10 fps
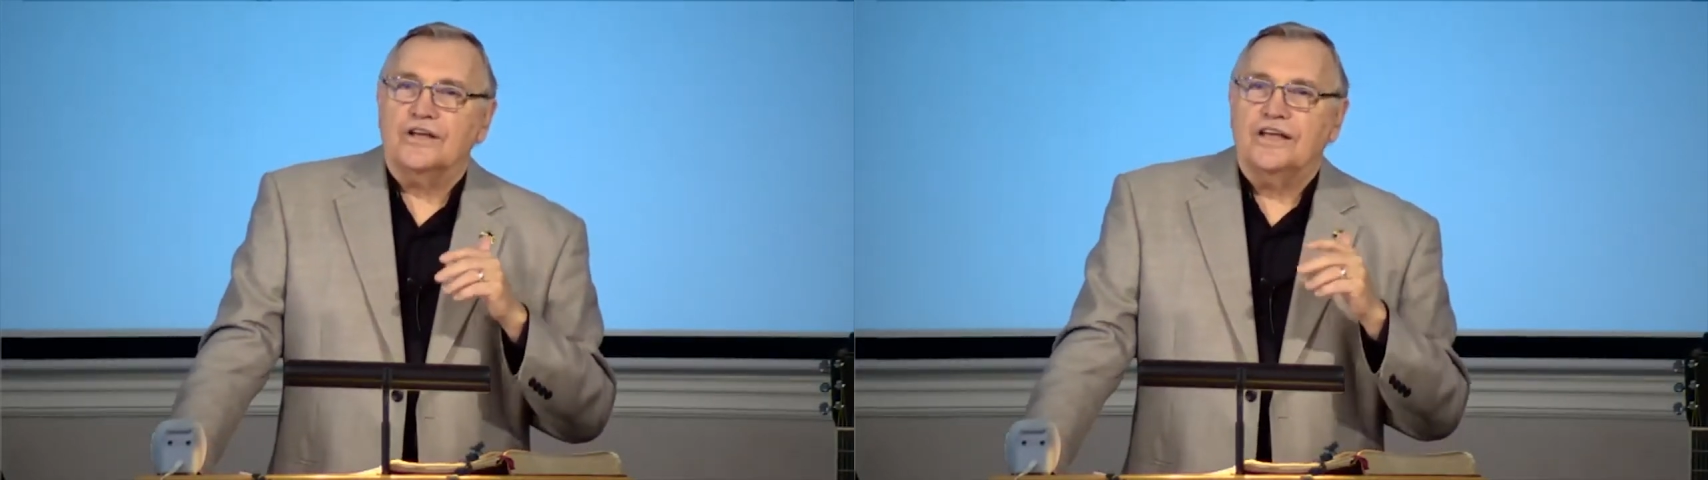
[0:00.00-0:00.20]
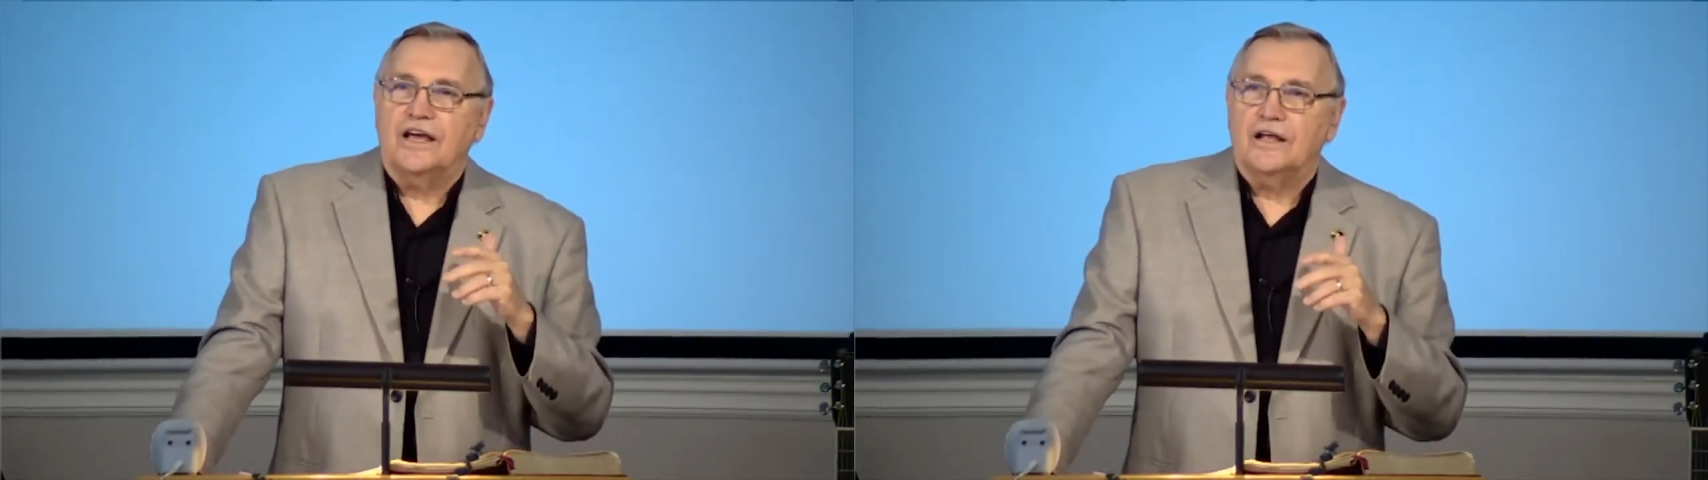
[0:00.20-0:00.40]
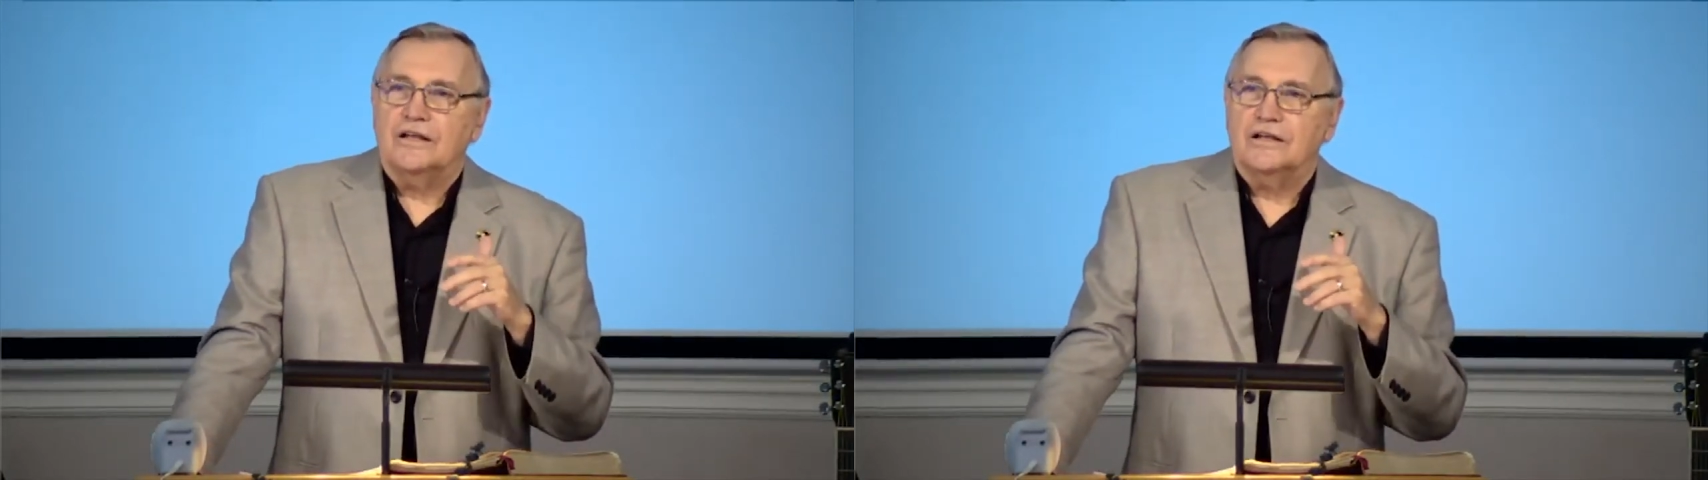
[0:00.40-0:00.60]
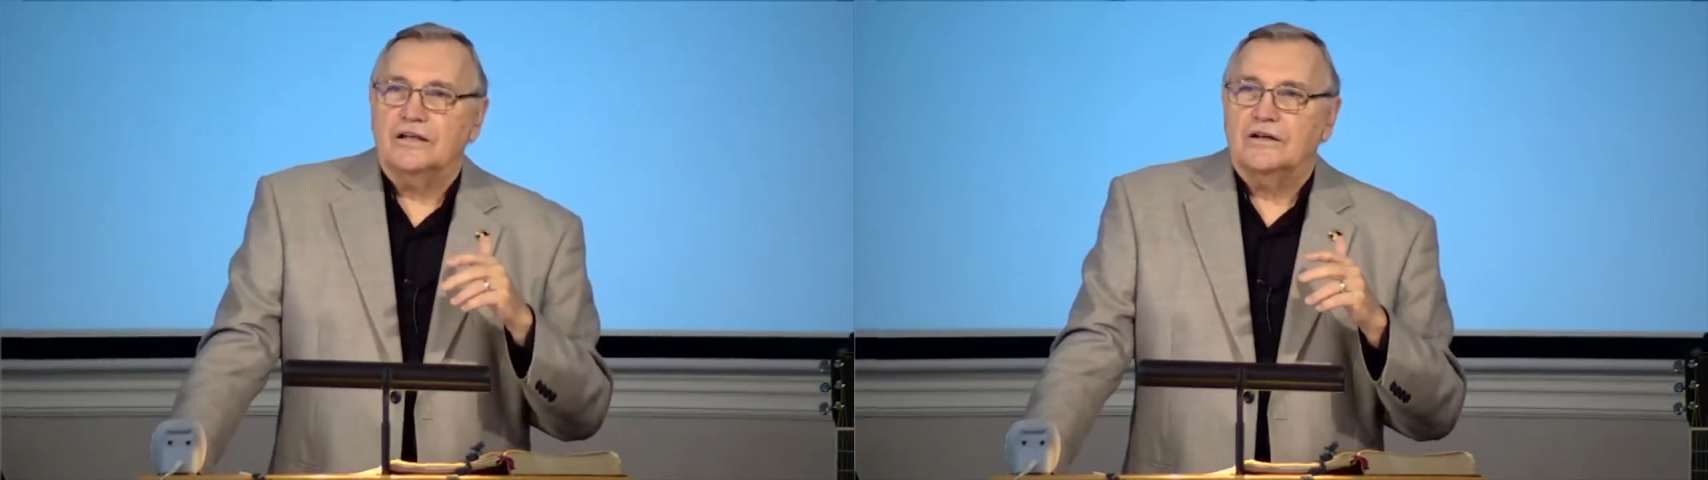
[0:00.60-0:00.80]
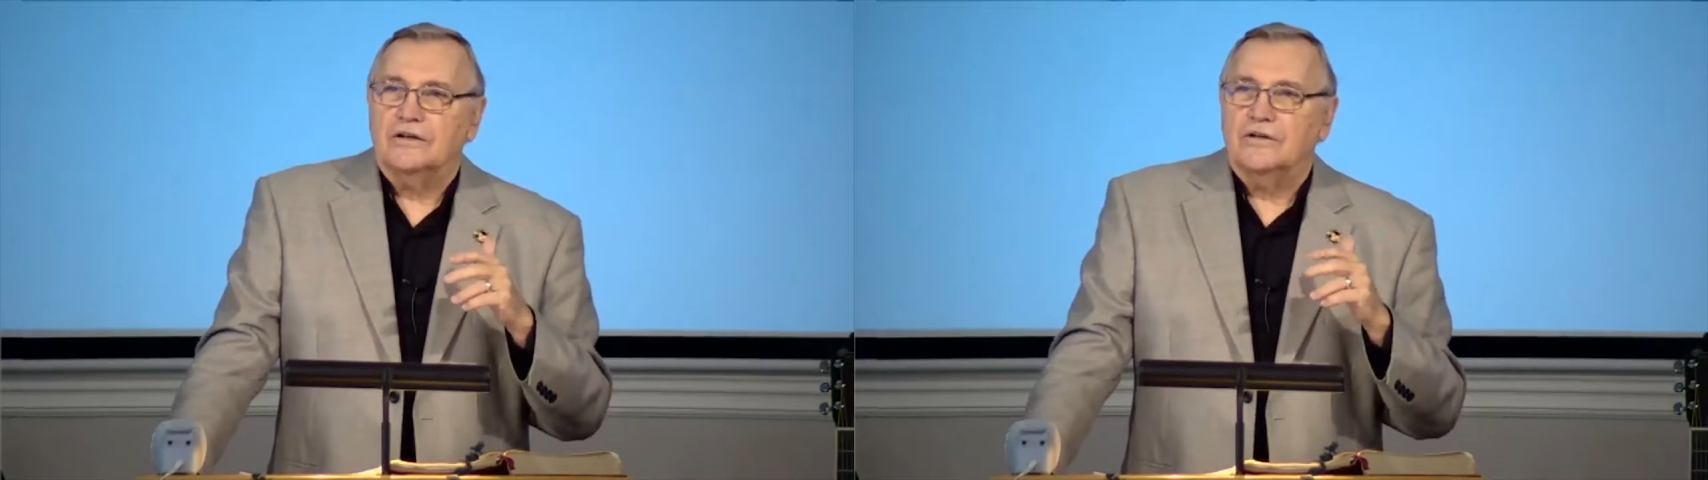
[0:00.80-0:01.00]
ca-
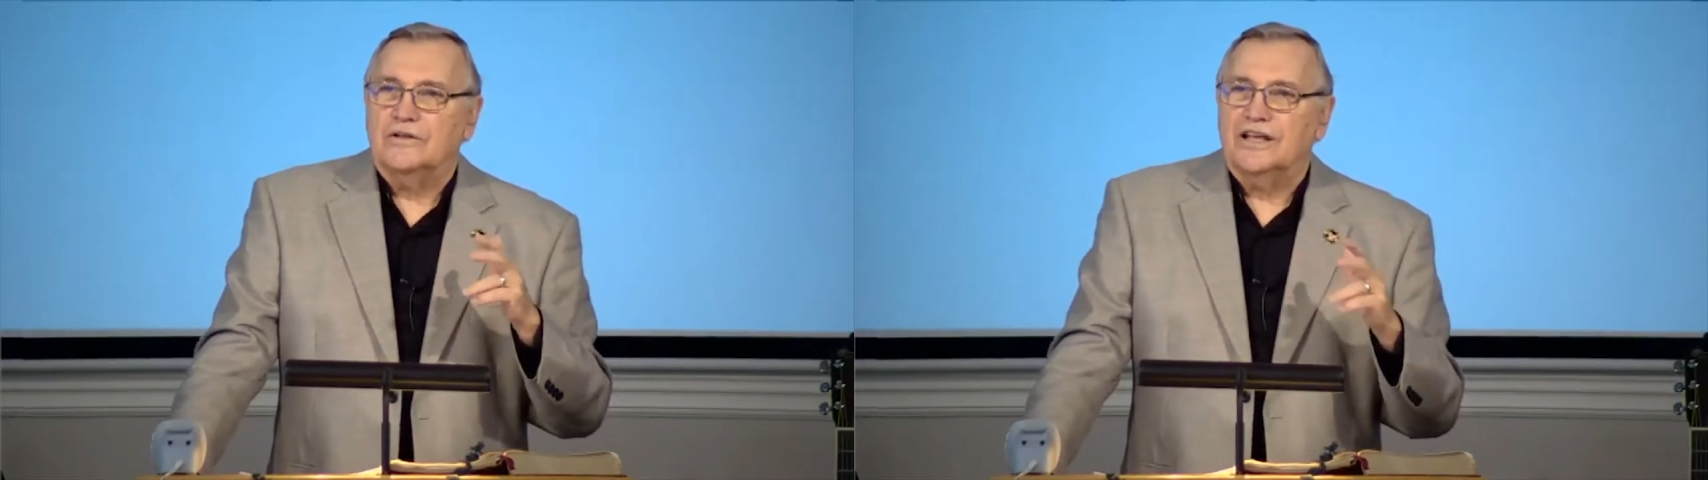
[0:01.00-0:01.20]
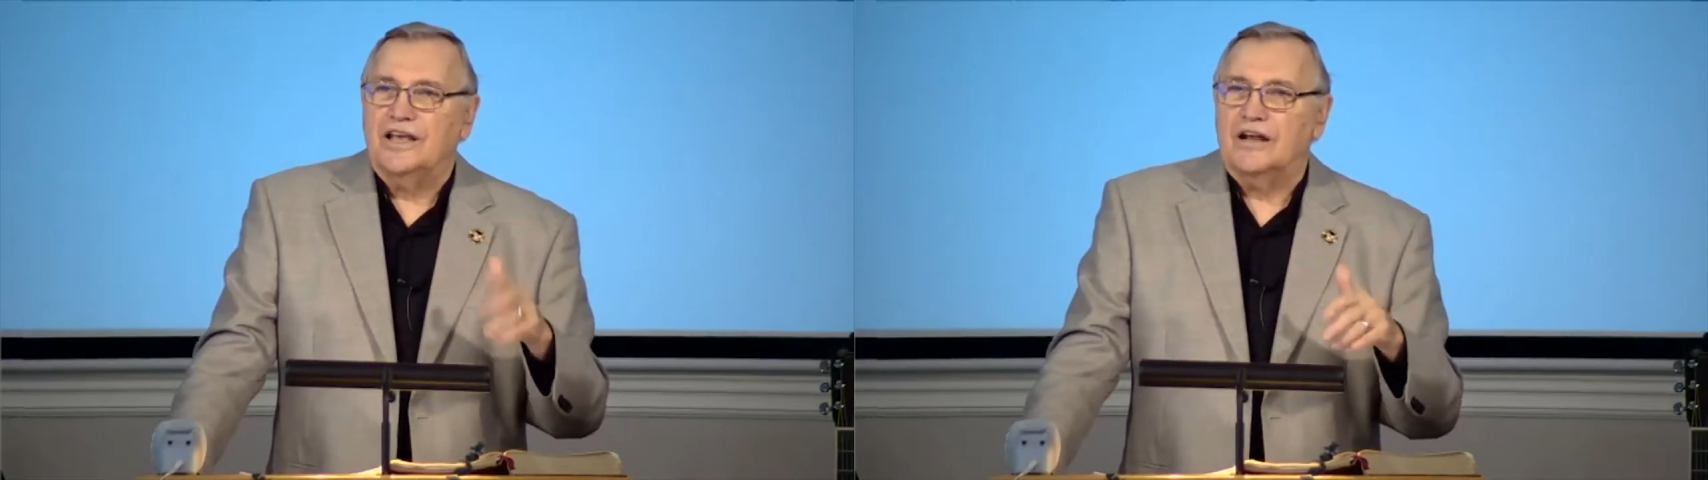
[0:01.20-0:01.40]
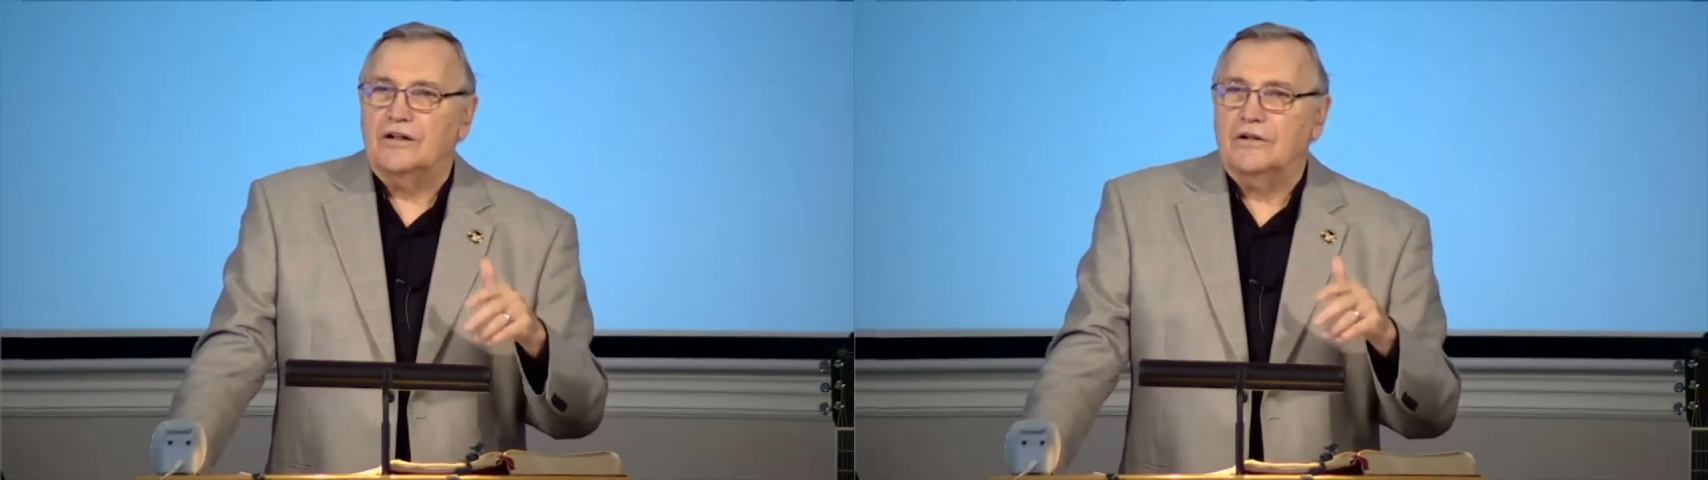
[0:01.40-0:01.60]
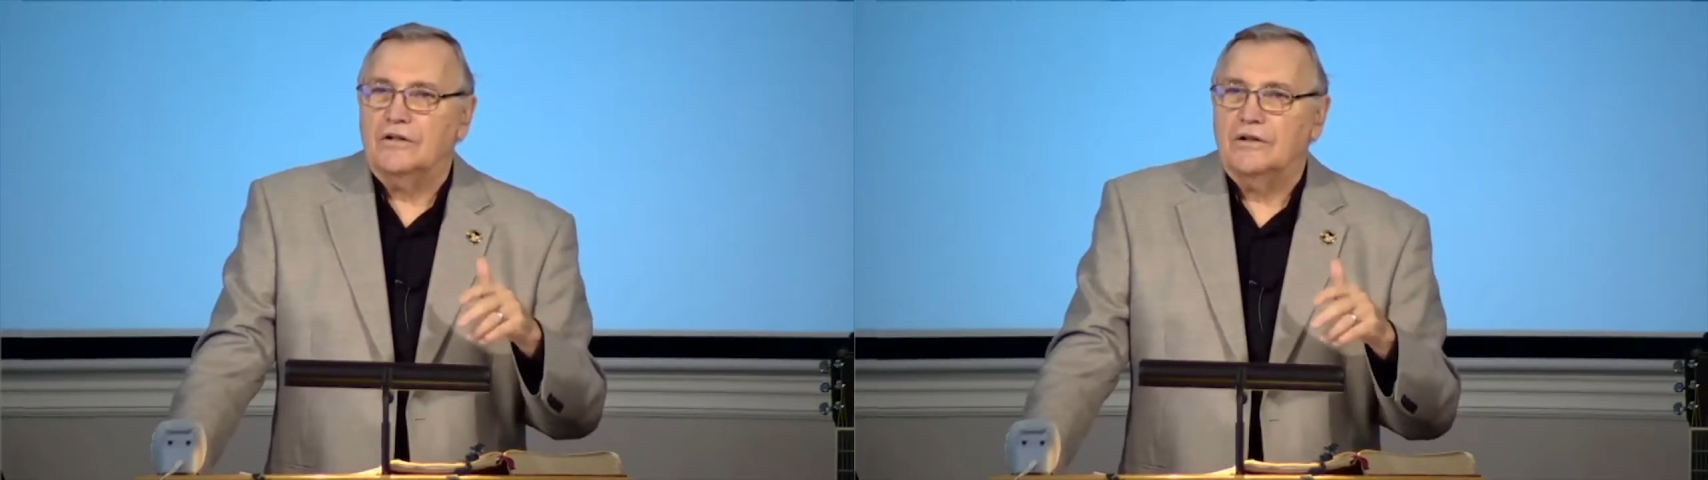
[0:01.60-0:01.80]
the kettle.